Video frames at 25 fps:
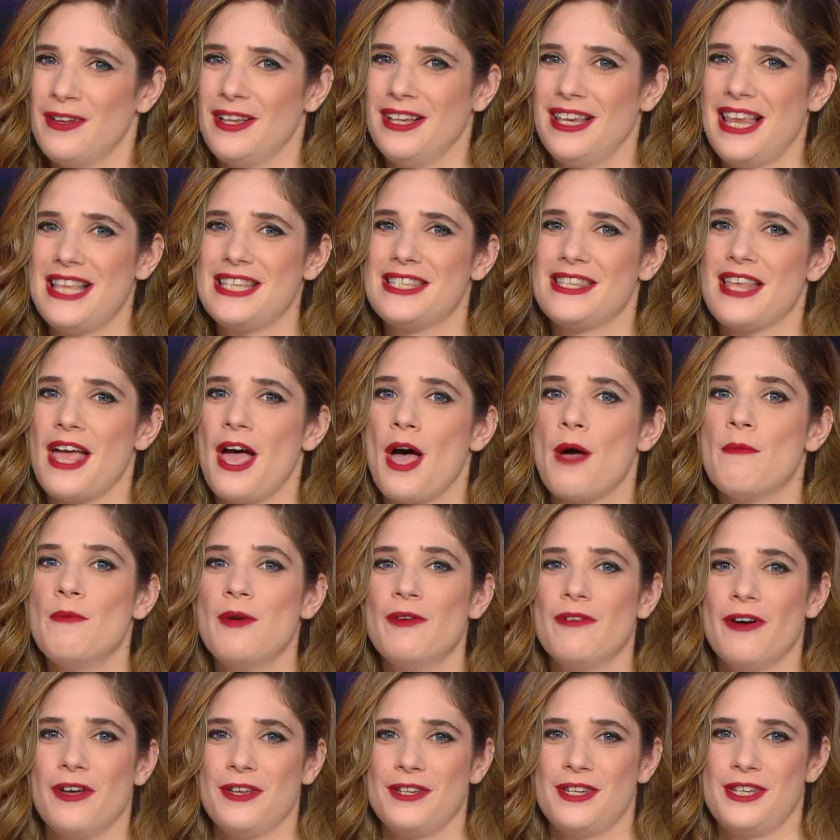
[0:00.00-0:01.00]
let's uh,
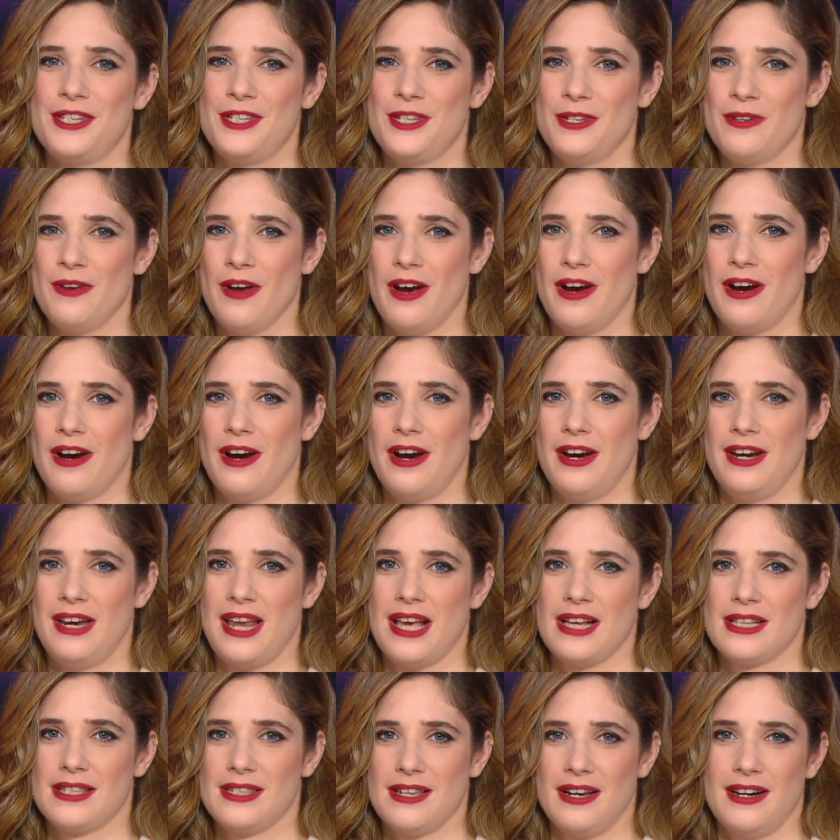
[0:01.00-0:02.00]
move on to our
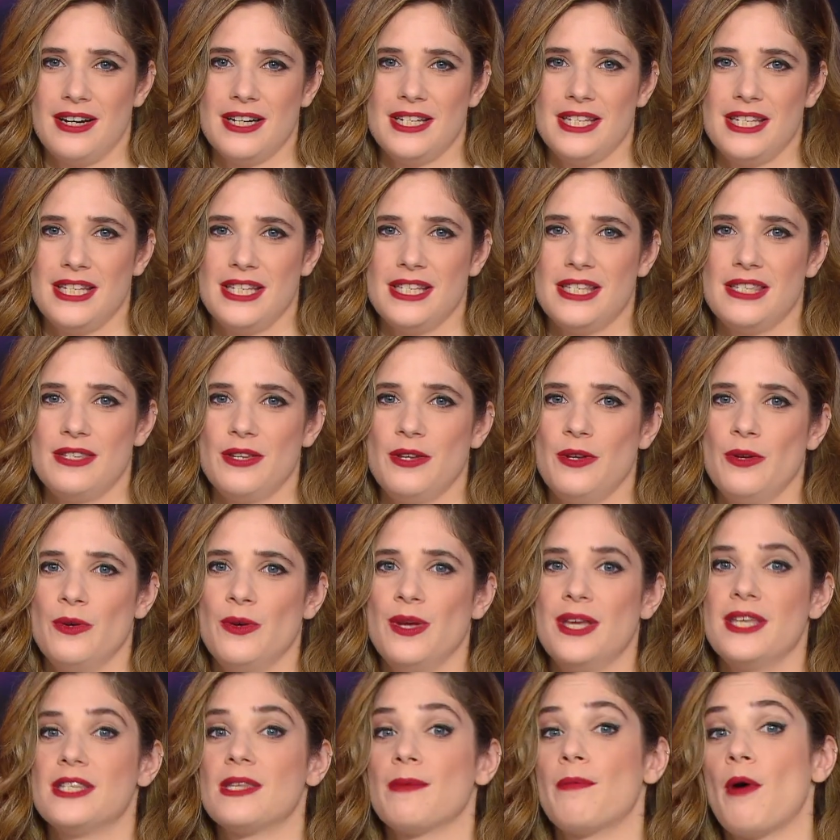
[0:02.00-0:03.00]
next artist, who
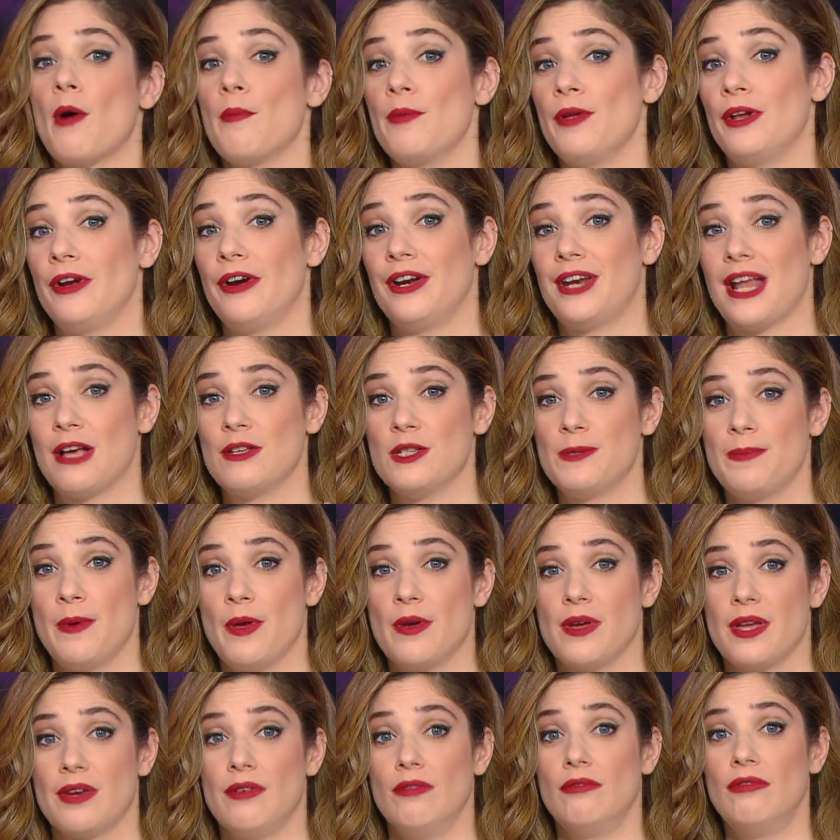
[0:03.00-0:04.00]
is a popular and
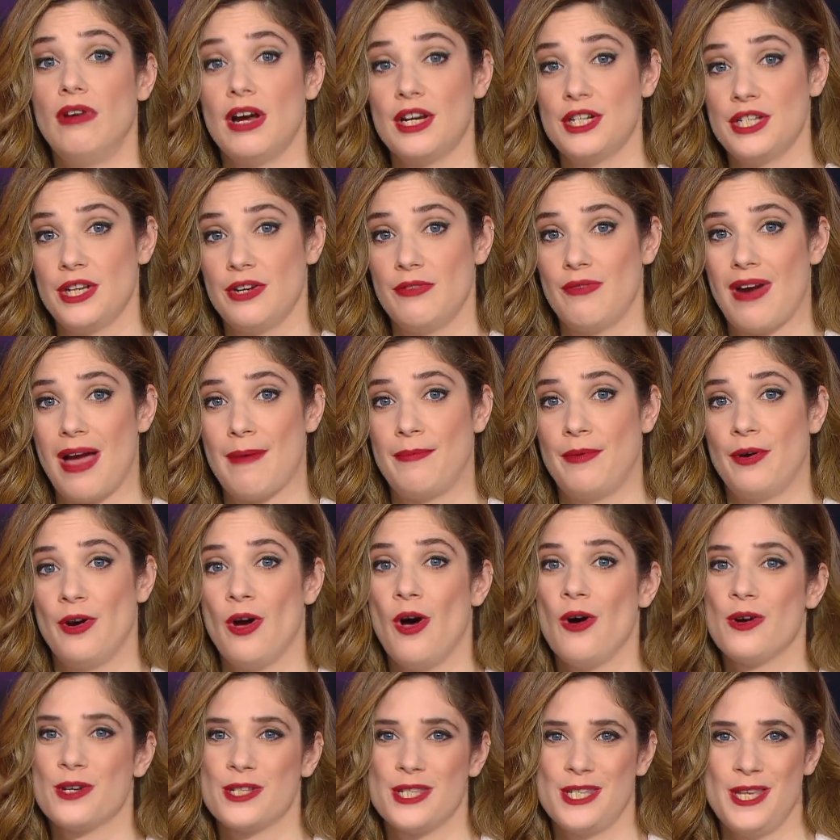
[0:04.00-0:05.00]
outspoken Russian rapper,
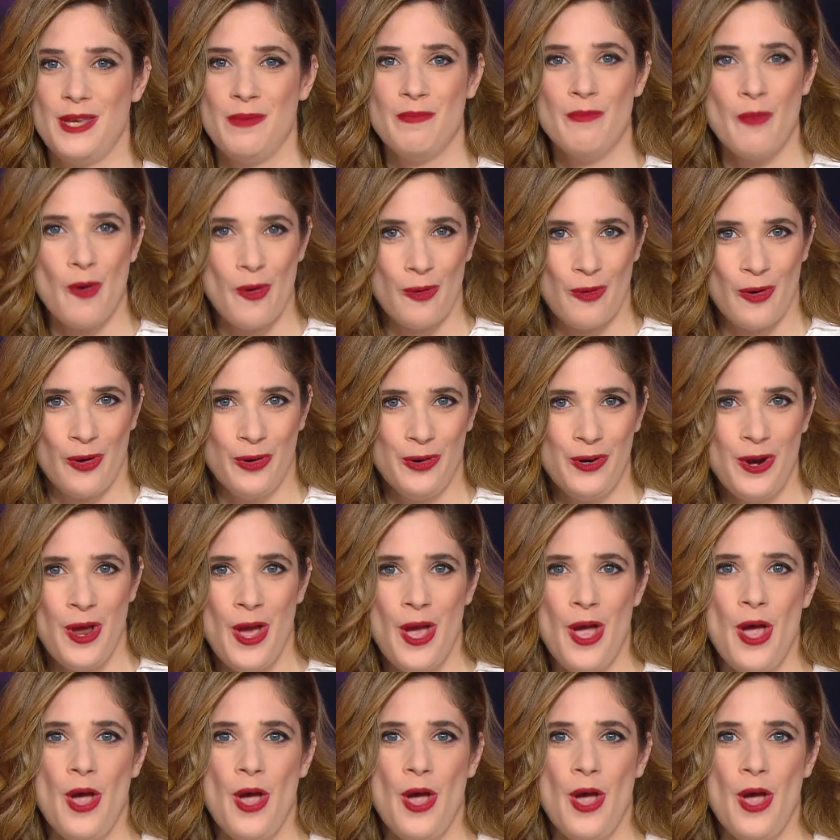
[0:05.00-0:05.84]
Oxxxymiron,